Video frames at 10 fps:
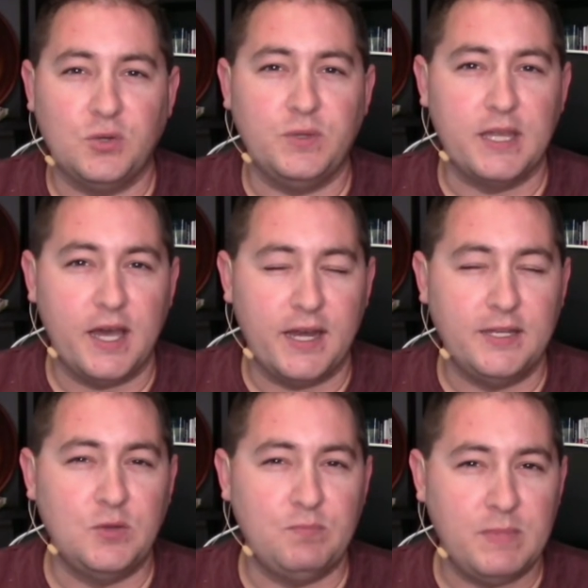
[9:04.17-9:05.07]
that God had
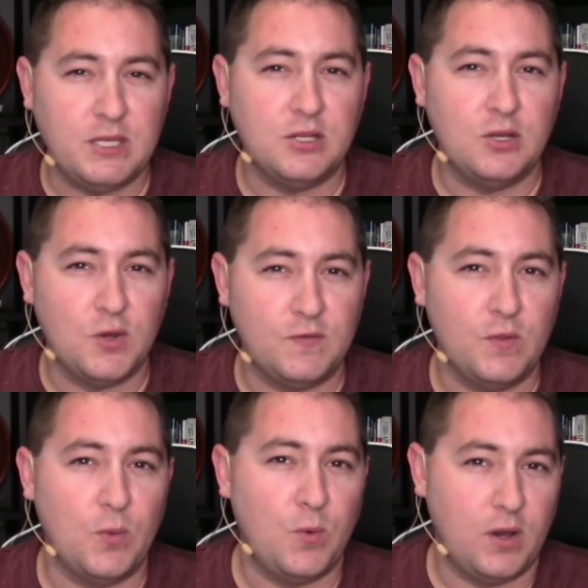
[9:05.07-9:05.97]
dominion over the
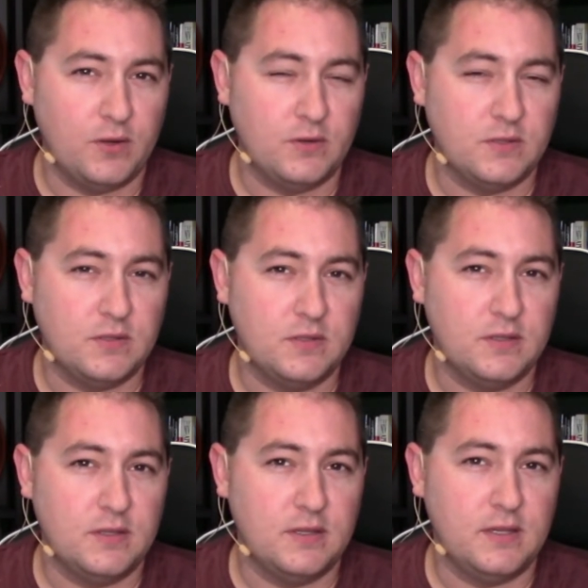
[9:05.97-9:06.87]
waters.
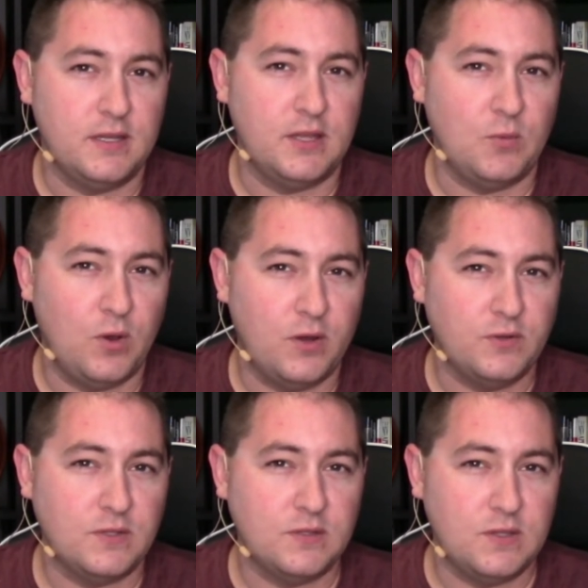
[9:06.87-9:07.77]
And the
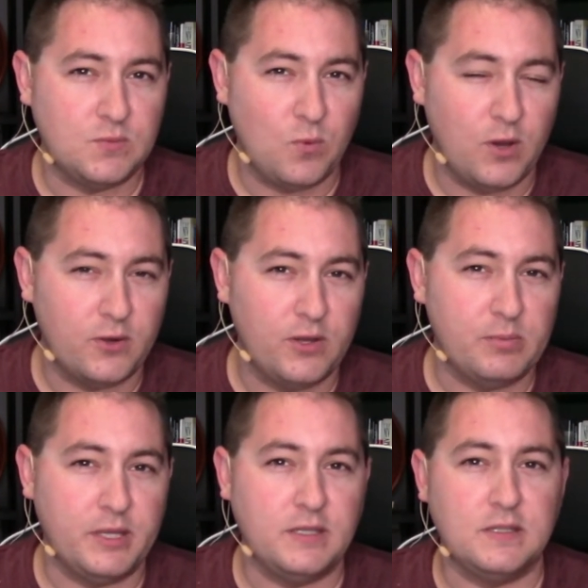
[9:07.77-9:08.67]
waters is these watery
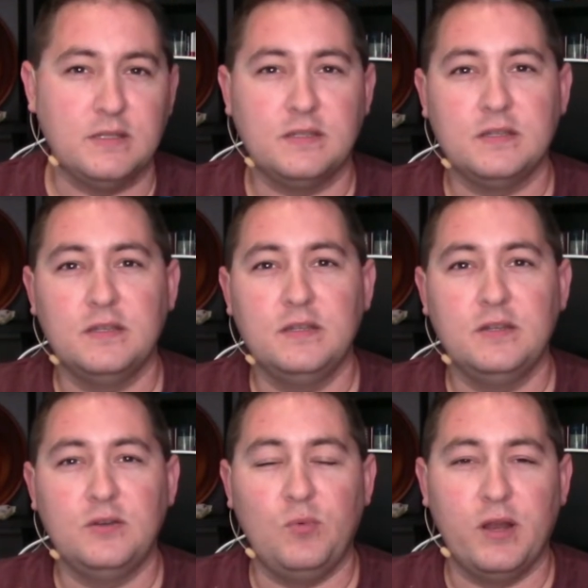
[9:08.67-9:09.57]
places
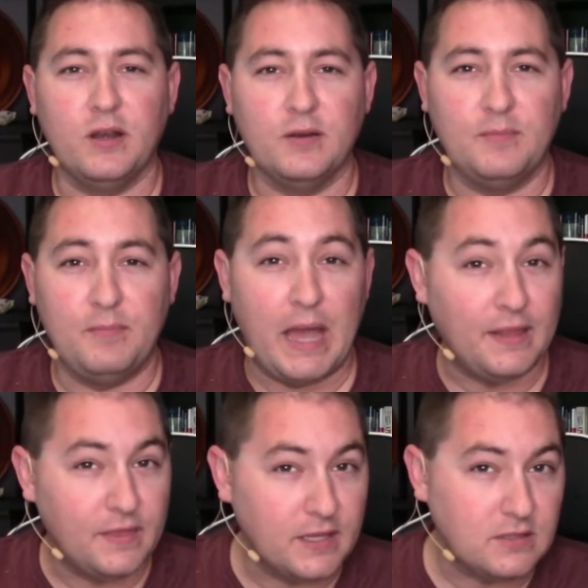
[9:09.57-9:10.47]
where bad
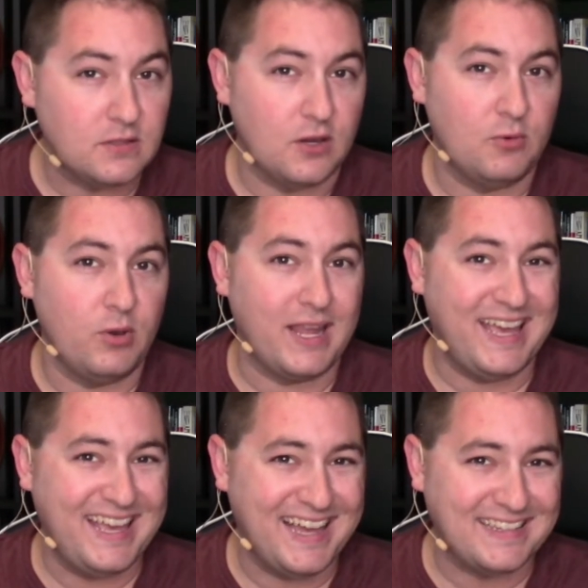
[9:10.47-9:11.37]
things are, where
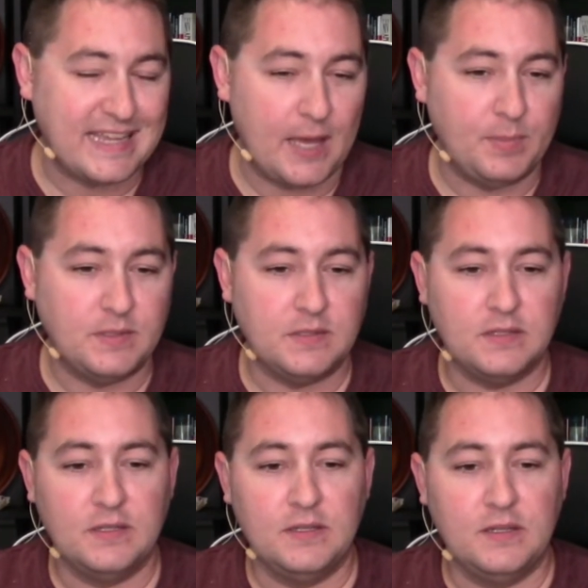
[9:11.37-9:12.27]
chaos happens.
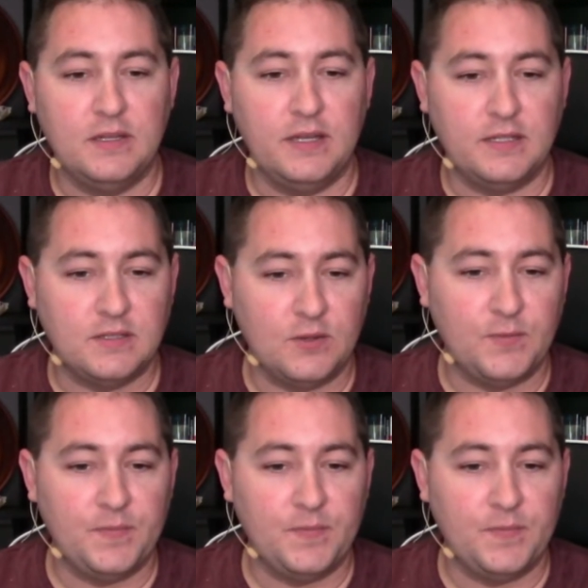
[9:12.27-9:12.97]
And so